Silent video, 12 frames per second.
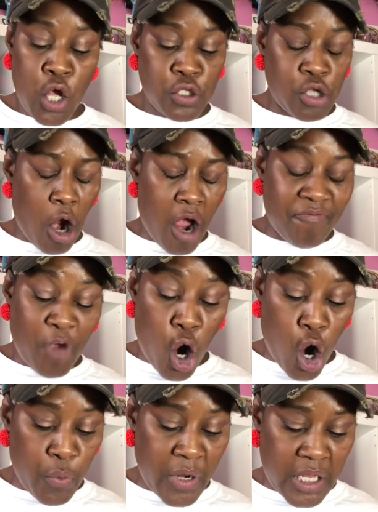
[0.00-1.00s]
So I've
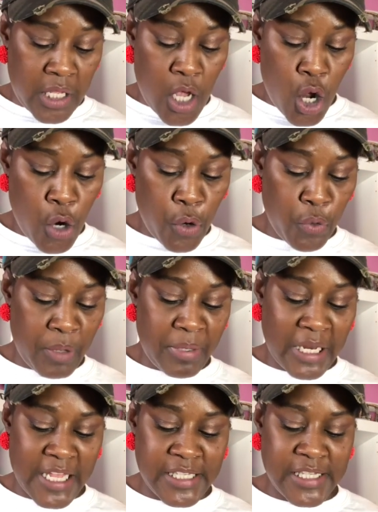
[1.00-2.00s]
already
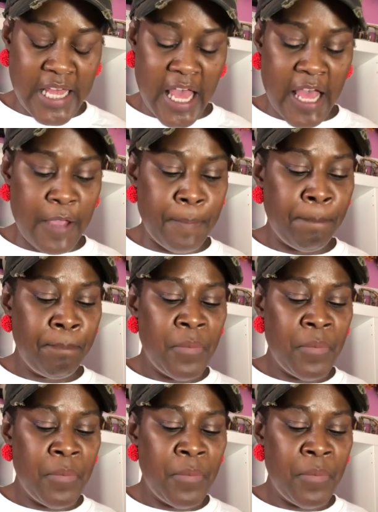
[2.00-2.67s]
replaced that.